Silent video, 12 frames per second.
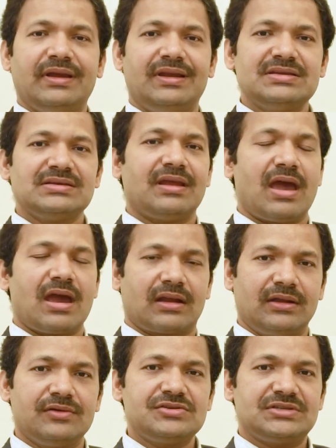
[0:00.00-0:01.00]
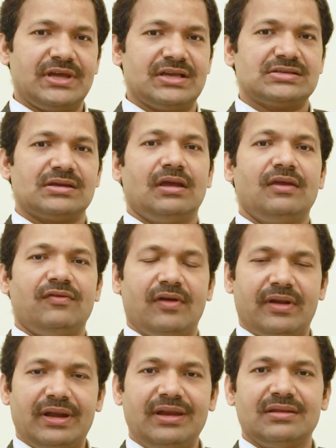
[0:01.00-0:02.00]
it is in active stage, if you are
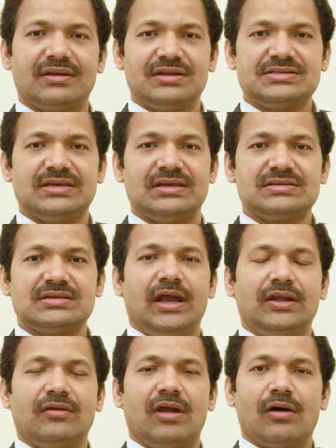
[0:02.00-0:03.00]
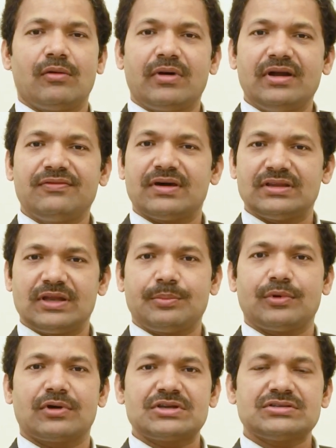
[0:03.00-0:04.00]
treating the disease, it will avoid further
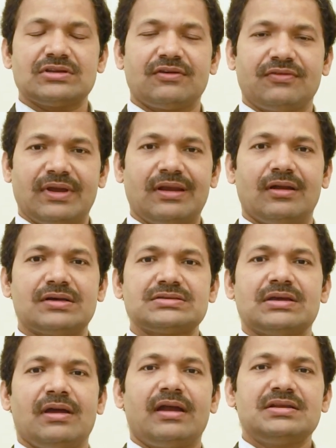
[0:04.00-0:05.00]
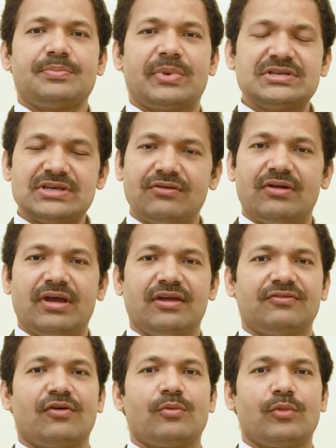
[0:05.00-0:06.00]
progression of hair loss and preserve your hair
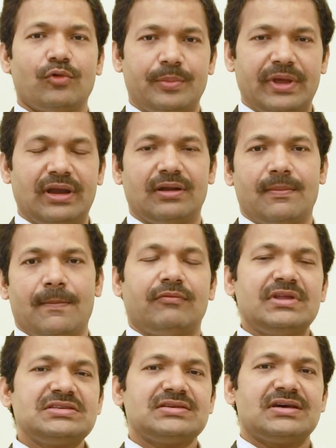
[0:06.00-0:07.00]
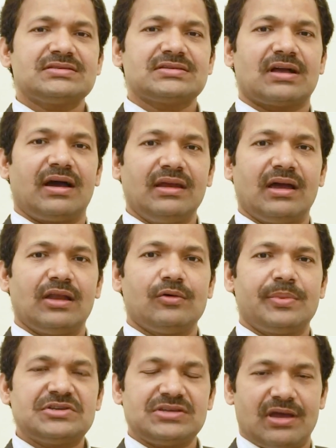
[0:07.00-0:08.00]
for more period. Once a scarring
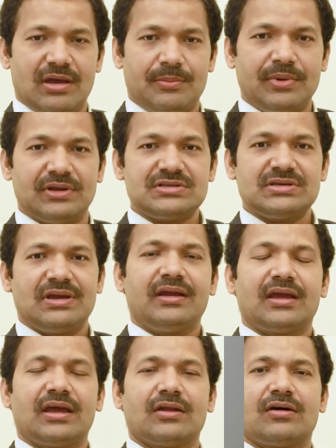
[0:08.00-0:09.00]
alopecia happens, it can